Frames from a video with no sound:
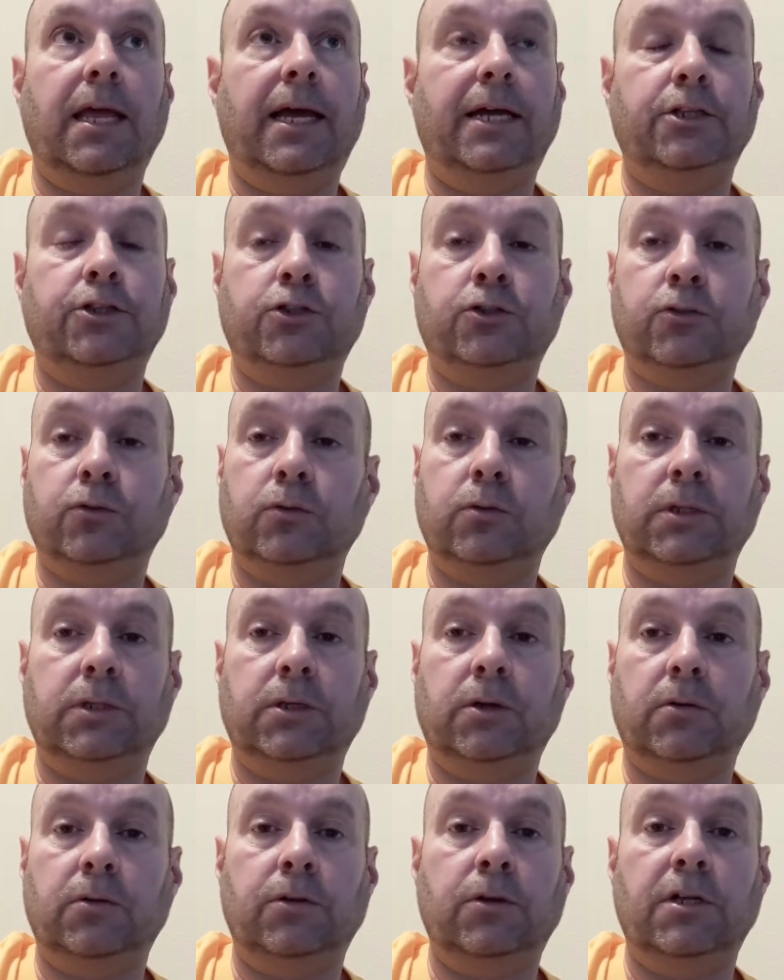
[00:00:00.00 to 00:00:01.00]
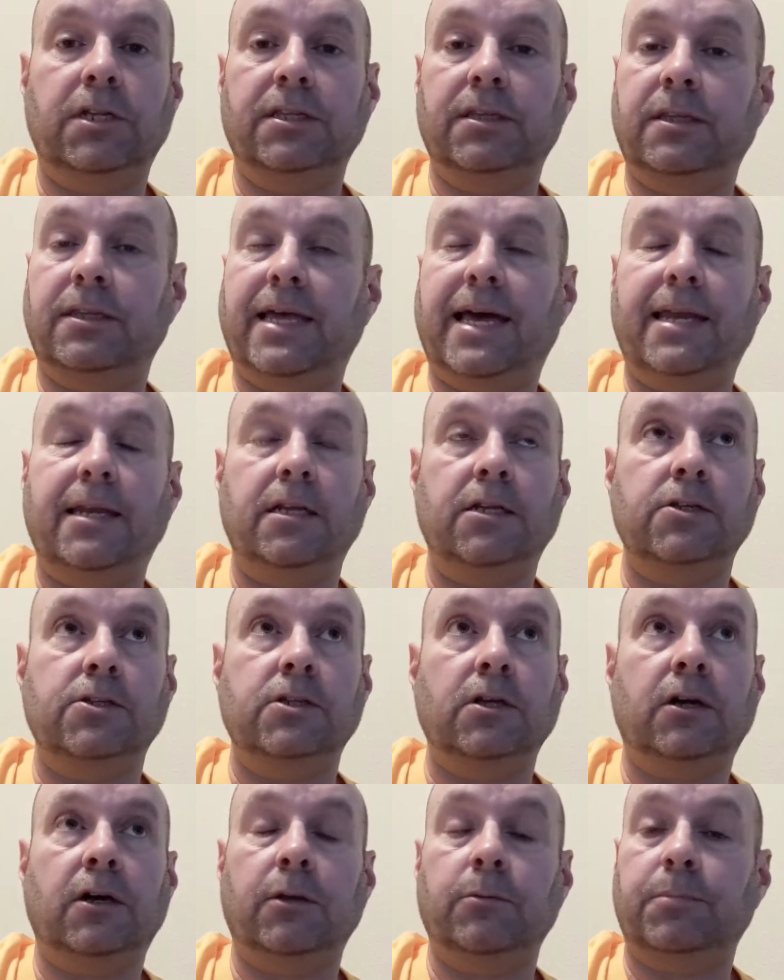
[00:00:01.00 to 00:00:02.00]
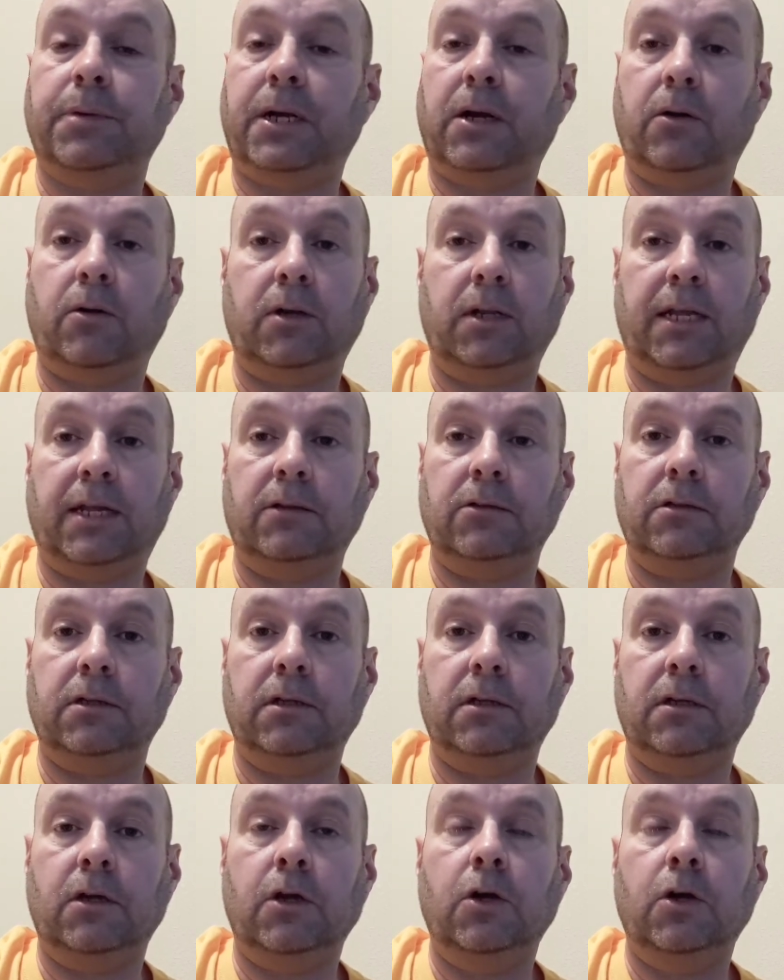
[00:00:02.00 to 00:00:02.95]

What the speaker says: I truly don't. That is unparalleled.